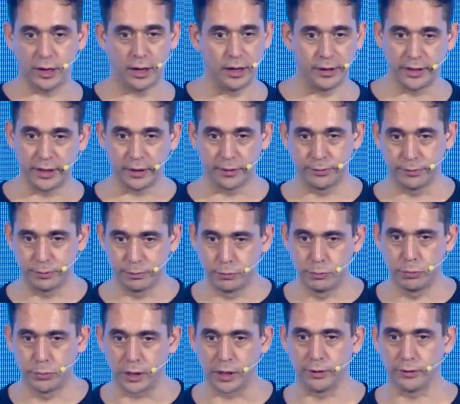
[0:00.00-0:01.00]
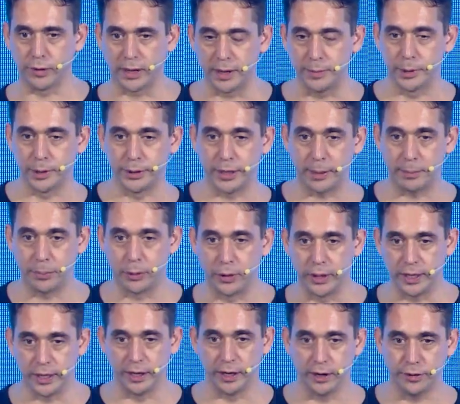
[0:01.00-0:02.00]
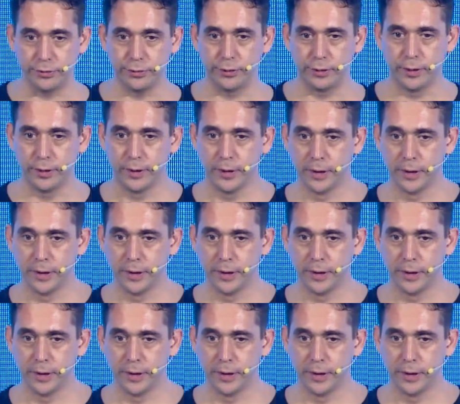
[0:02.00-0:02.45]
I think I've kind of labored that point enough.